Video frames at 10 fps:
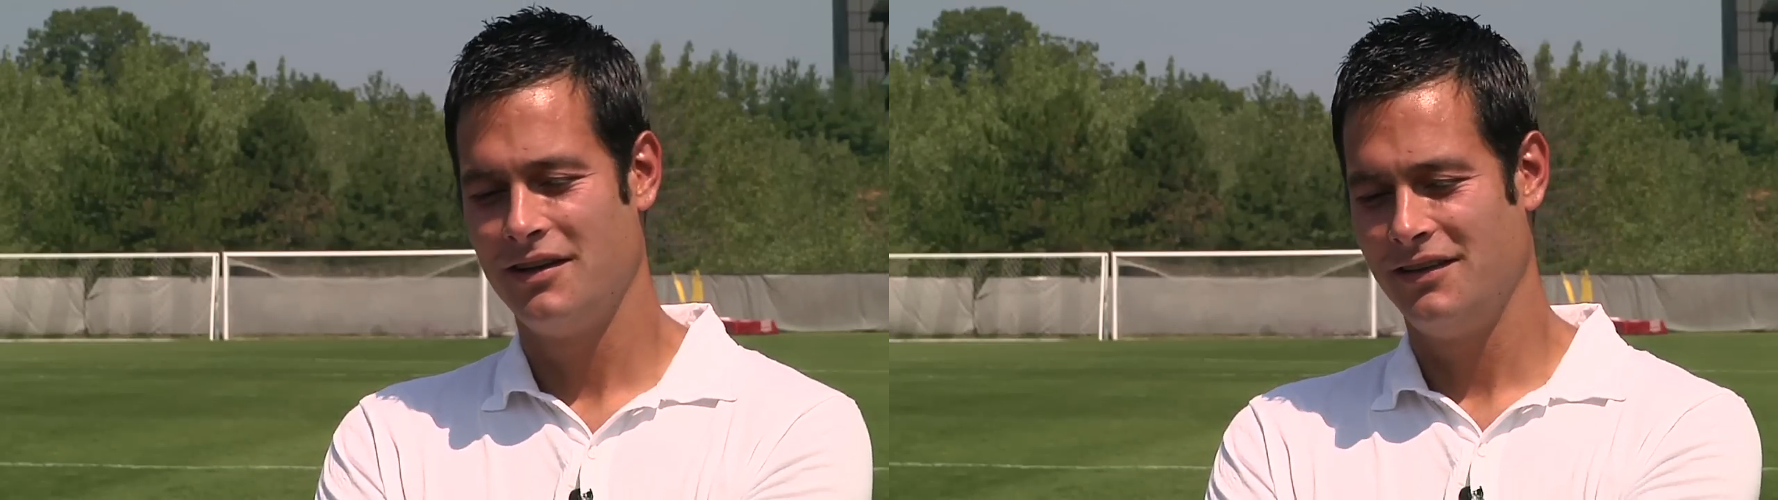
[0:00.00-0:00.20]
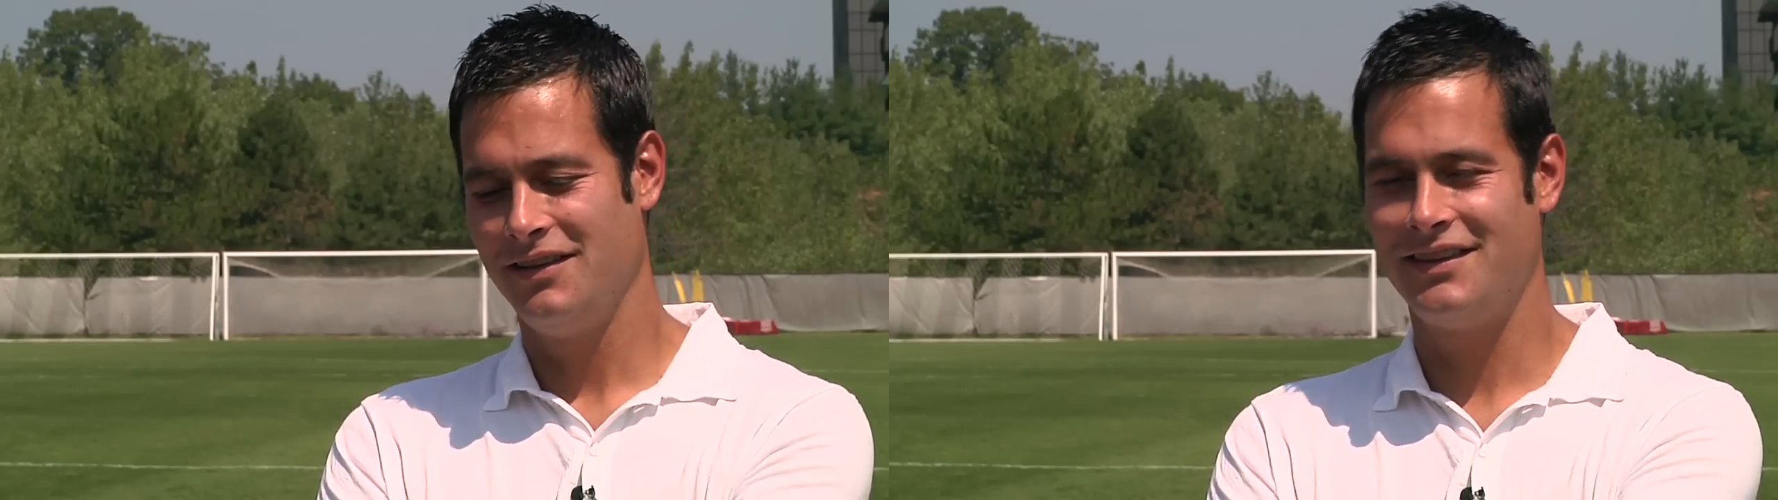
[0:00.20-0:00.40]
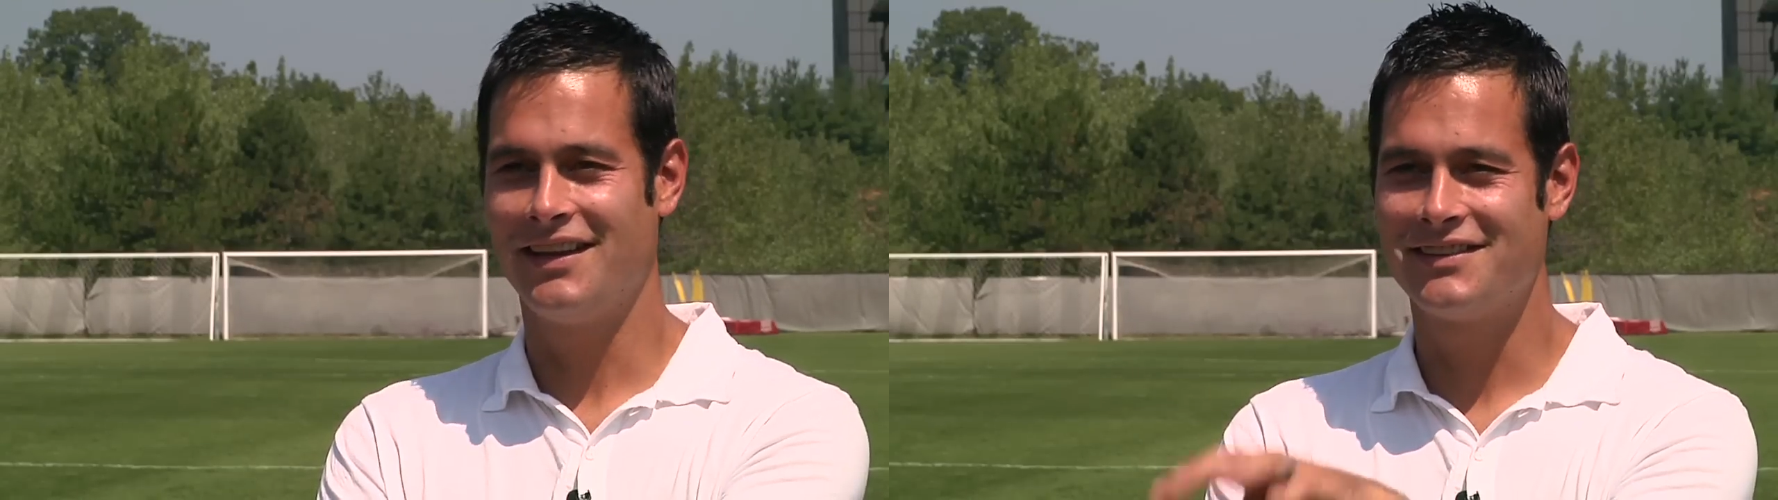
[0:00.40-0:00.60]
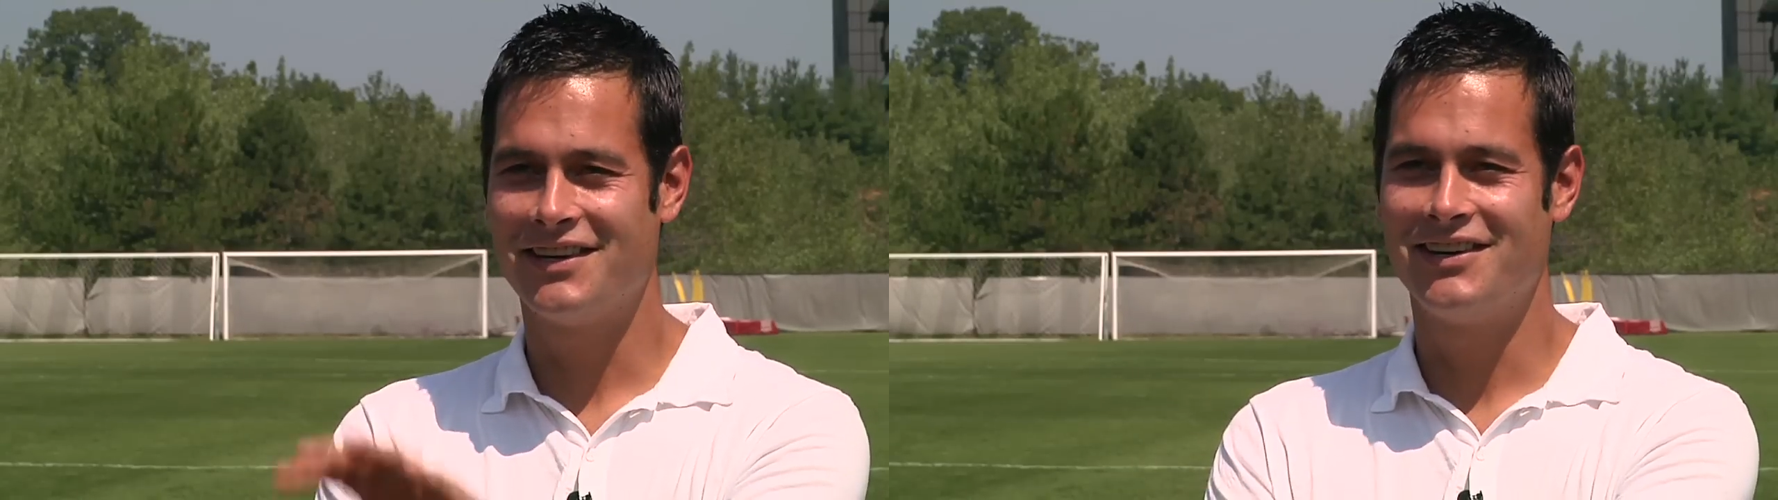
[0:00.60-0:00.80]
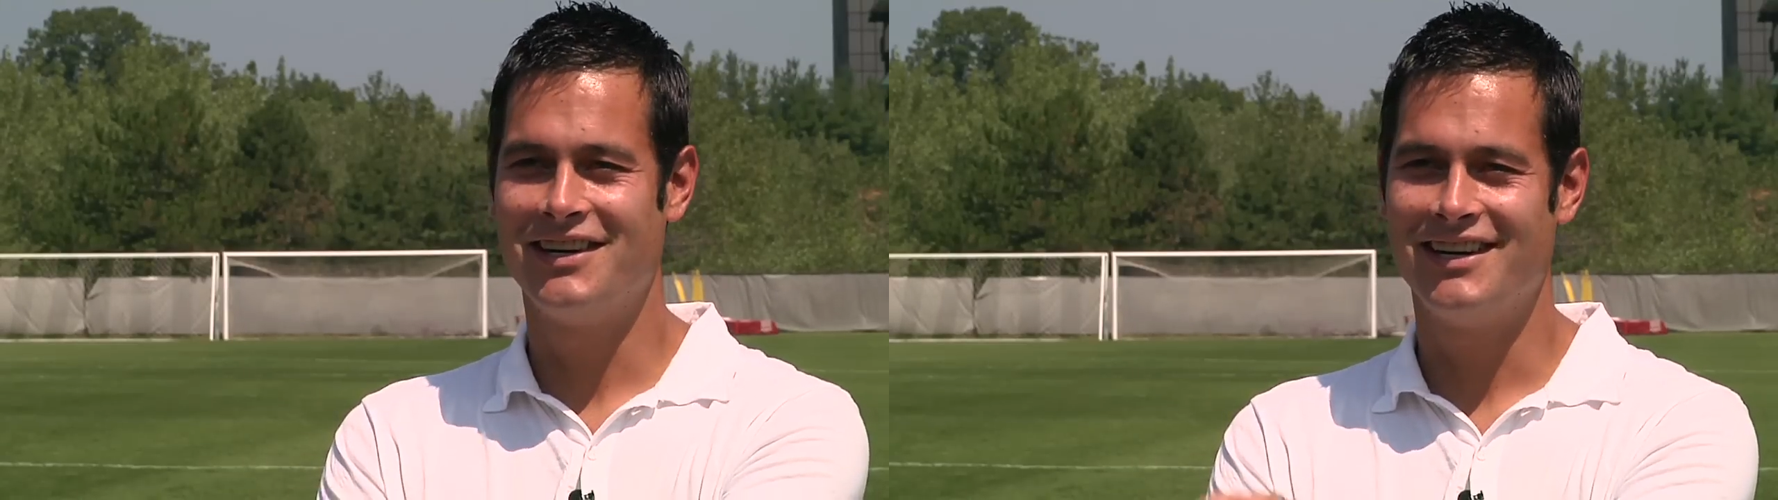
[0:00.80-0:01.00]
these things
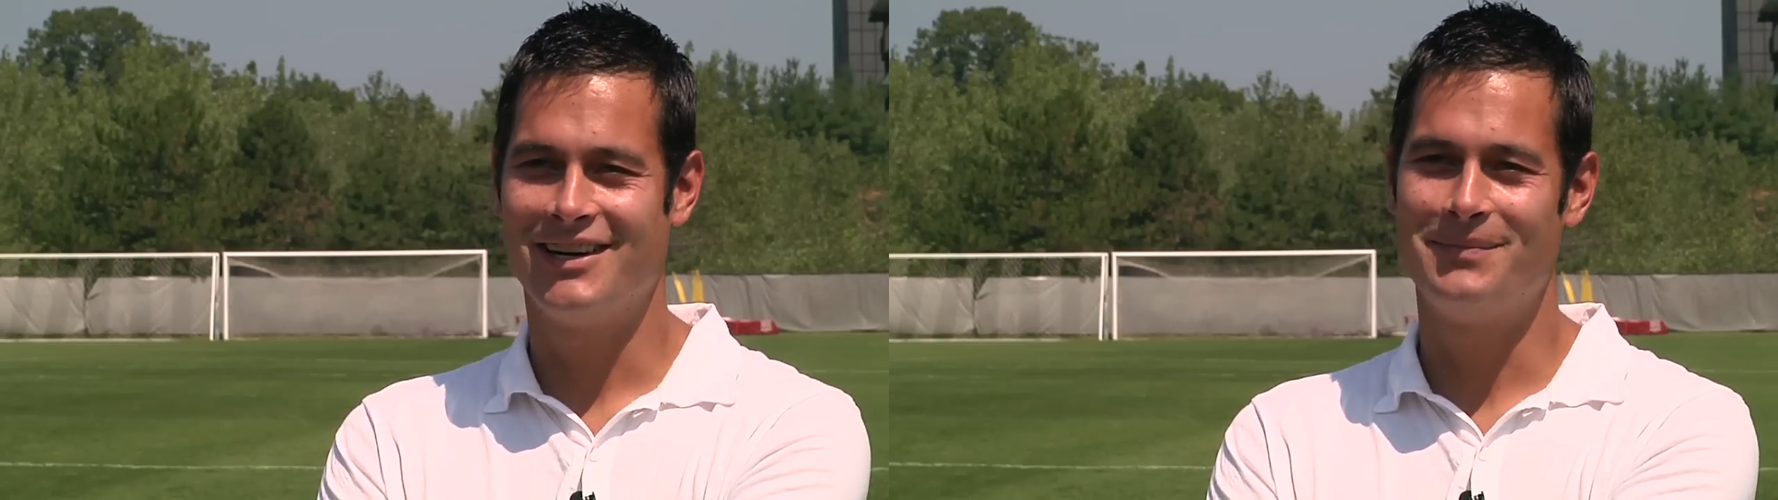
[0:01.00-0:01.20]
are